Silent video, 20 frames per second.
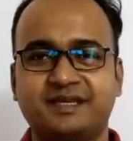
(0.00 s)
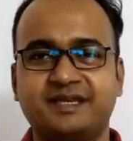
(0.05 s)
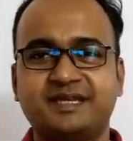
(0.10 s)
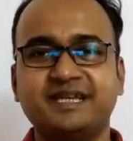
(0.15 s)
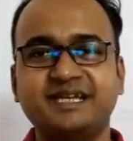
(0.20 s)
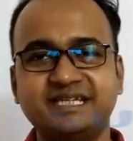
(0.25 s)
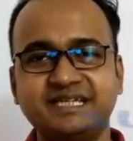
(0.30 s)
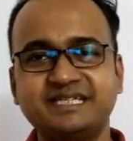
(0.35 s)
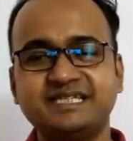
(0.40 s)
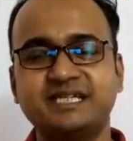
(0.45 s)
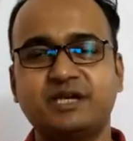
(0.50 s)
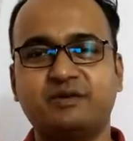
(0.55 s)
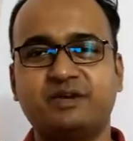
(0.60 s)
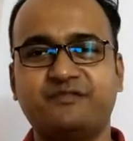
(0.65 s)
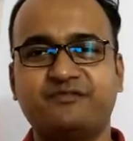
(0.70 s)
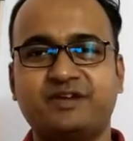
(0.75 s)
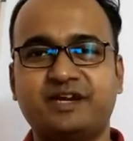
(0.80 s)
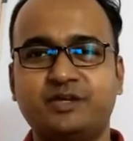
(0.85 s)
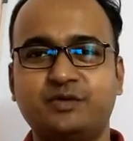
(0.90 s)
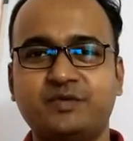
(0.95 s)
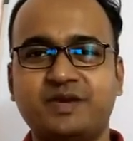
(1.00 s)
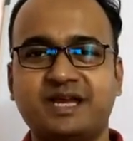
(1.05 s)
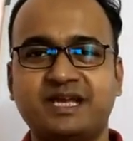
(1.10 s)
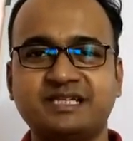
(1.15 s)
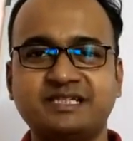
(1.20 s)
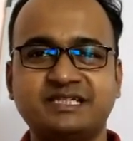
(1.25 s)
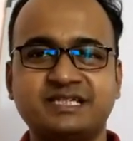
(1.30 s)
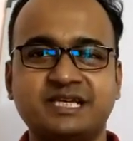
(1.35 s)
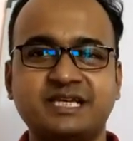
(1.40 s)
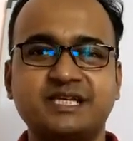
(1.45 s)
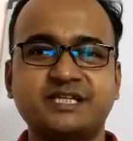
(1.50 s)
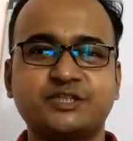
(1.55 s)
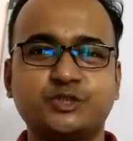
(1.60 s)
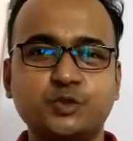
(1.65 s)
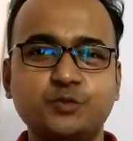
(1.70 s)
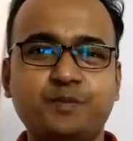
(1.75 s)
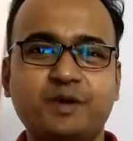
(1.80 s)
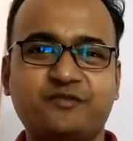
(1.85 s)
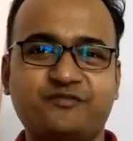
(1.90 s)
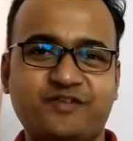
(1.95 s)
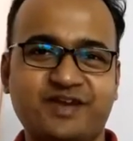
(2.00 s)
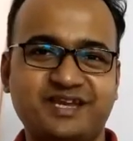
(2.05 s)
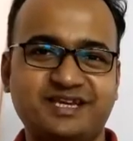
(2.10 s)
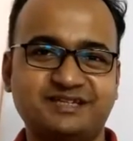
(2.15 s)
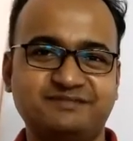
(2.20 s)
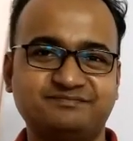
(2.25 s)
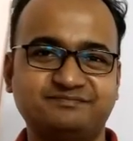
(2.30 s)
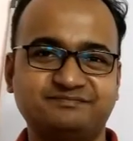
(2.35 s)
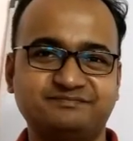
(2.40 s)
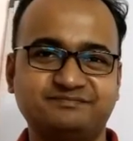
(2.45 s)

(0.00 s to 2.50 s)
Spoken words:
It is now referred to as superphylum.